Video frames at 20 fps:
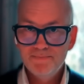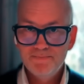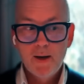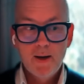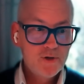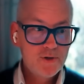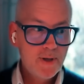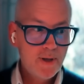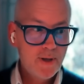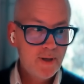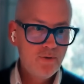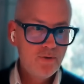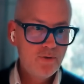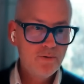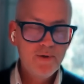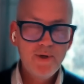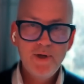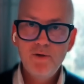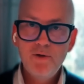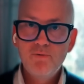because you
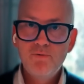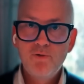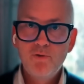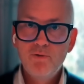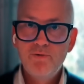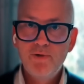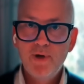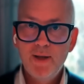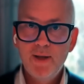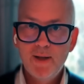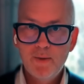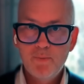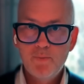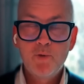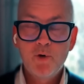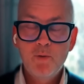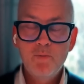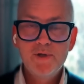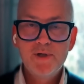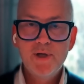don't need to fulfill that
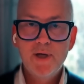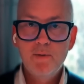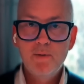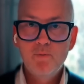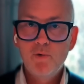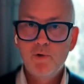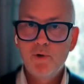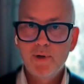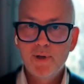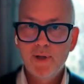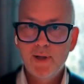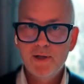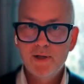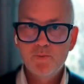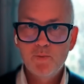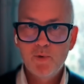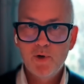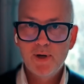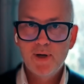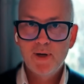promise anymore that
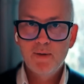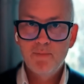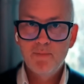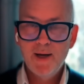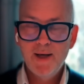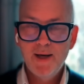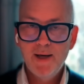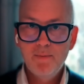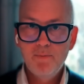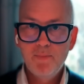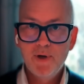is plug and play,